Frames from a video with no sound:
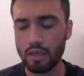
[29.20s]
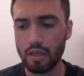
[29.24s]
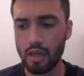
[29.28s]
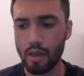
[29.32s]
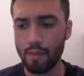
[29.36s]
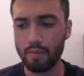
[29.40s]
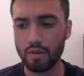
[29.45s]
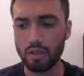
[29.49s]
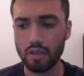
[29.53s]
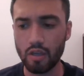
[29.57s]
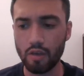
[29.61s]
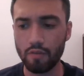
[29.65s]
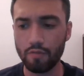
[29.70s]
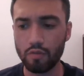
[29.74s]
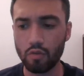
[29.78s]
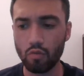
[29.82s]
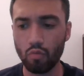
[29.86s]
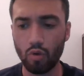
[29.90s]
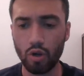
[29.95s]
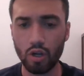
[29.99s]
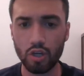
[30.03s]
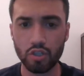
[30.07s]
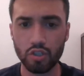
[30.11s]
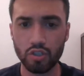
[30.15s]
I mean, if you
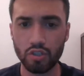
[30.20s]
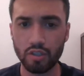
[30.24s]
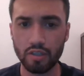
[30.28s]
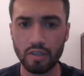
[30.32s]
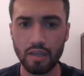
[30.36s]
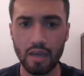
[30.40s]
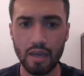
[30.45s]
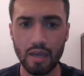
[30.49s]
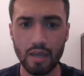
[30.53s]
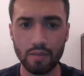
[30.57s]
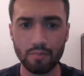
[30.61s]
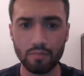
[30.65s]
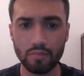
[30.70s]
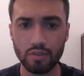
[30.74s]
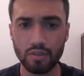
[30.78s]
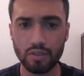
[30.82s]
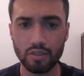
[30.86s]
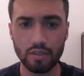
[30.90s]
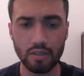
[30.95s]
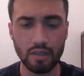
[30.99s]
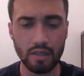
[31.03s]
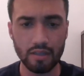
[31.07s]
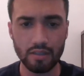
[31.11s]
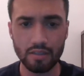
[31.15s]
watch the games,
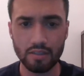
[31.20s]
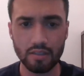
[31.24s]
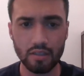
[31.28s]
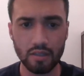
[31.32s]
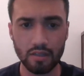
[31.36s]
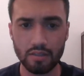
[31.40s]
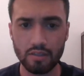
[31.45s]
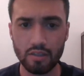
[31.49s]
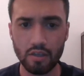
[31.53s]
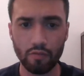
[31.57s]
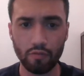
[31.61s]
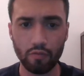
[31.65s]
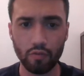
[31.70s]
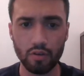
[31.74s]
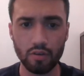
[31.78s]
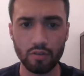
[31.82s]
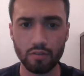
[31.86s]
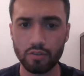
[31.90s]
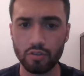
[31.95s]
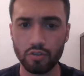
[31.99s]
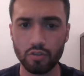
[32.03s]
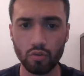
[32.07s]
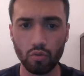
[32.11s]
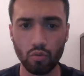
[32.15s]
it's a different
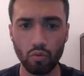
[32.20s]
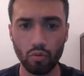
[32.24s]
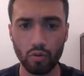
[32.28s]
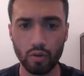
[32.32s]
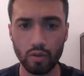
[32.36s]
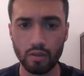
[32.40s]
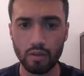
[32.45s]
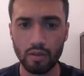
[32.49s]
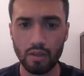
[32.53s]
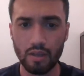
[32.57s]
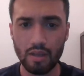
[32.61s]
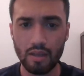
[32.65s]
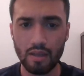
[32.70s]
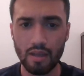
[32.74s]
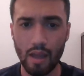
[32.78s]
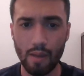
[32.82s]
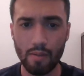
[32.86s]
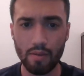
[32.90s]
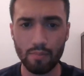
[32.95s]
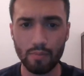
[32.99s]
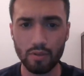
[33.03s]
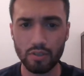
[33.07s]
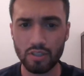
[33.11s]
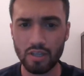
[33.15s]
story. I
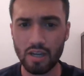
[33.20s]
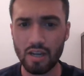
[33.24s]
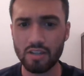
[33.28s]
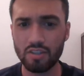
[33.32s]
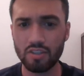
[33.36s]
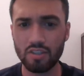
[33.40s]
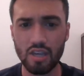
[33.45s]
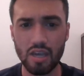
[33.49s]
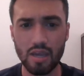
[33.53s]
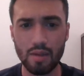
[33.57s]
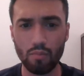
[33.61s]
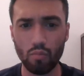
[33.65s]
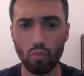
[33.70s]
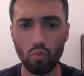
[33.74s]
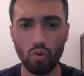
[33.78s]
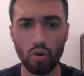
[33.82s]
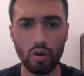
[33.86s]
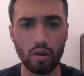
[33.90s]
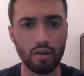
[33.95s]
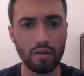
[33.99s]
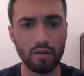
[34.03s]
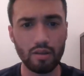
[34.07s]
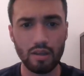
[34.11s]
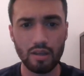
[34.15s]
mean, besides game
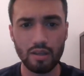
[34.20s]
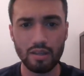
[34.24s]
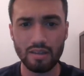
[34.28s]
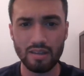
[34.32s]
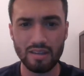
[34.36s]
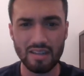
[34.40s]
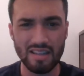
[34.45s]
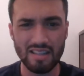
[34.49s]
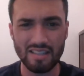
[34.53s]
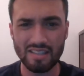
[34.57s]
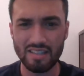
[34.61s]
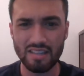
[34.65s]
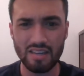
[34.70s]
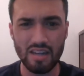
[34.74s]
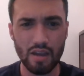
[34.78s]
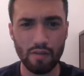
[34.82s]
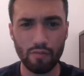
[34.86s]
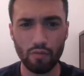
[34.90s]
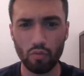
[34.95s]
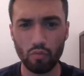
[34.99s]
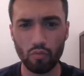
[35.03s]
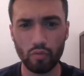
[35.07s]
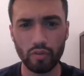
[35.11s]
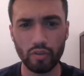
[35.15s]
one, it's
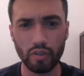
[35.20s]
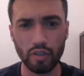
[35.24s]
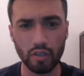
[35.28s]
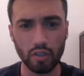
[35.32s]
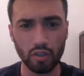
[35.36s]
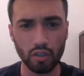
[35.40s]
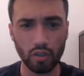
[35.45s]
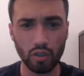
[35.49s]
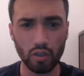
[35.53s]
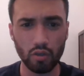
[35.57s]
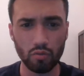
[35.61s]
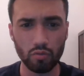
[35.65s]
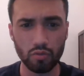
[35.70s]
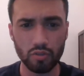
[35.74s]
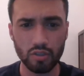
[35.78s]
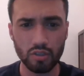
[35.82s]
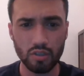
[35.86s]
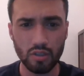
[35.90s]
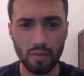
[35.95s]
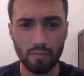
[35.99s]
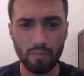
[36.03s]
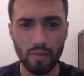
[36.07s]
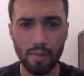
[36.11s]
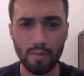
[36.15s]
never really close.
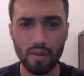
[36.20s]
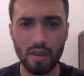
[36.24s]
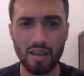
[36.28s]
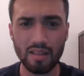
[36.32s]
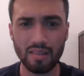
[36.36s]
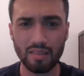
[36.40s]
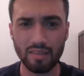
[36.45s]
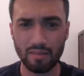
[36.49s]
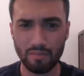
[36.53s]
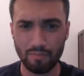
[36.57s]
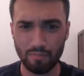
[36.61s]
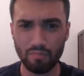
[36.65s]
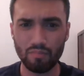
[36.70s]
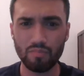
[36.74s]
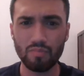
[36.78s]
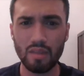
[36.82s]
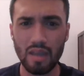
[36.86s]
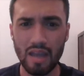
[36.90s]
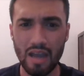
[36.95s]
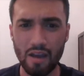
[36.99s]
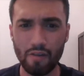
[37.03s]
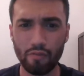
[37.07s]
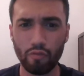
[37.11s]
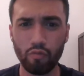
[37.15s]
Maybe at
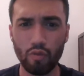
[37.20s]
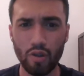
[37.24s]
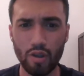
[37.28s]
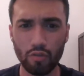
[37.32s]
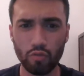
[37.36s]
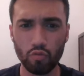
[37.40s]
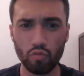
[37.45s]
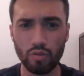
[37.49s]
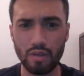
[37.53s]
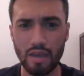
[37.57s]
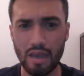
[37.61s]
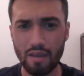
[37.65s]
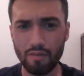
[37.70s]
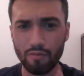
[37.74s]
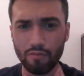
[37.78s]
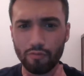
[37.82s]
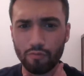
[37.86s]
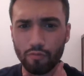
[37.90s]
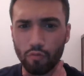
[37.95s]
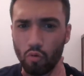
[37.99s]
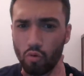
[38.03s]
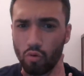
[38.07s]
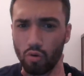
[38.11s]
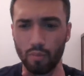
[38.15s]
halfway through game
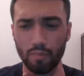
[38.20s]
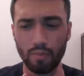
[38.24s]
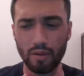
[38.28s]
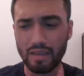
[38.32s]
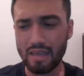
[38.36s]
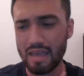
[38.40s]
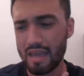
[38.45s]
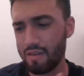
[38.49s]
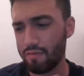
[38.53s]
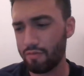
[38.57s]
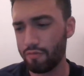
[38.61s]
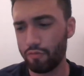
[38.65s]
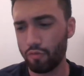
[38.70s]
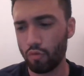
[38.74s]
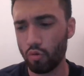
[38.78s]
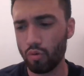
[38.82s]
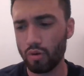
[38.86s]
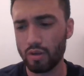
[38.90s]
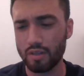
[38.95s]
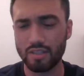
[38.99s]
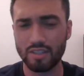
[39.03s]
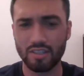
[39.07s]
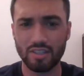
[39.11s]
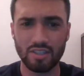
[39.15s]
four, but game four
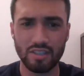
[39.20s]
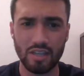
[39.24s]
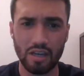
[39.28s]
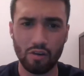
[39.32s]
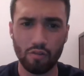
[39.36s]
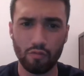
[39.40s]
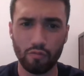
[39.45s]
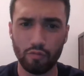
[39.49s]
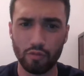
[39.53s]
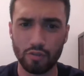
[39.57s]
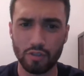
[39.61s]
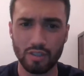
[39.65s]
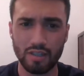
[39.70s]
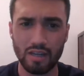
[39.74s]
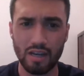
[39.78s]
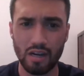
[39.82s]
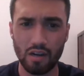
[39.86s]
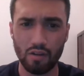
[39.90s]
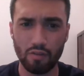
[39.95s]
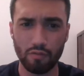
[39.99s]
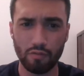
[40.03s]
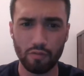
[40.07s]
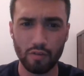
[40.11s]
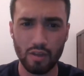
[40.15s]
itself was kind
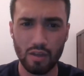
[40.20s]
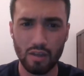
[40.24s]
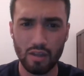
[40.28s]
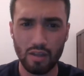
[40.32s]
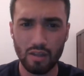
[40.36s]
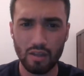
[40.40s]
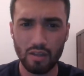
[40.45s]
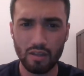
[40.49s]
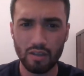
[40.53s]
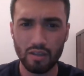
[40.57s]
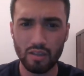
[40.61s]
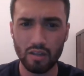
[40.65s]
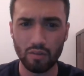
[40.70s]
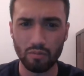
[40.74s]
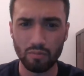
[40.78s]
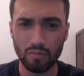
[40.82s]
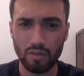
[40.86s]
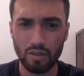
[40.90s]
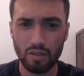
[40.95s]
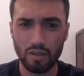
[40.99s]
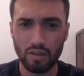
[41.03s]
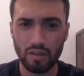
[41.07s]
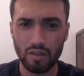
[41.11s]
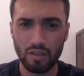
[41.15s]
of, you know,
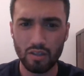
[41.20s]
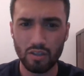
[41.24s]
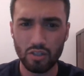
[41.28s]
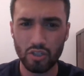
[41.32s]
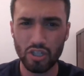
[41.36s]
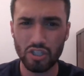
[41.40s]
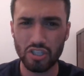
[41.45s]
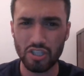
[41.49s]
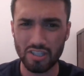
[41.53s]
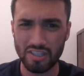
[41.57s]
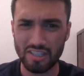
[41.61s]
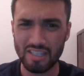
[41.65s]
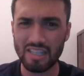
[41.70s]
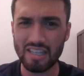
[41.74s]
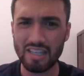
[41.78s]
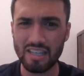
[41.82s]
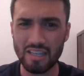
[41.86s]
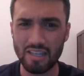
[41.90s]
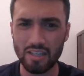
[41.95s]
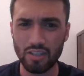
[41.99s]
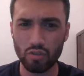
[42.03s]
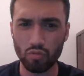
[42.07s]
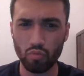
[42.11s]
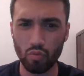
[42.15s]
just a
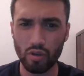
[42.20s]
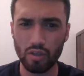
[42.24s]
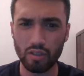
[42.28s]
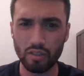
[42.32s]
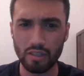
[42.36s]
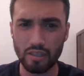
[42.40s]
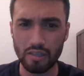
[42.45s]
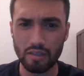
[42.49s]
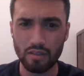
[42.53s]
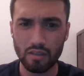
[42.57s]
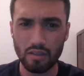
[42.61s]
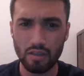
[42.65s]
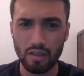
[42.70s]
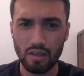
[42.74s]
tease, really.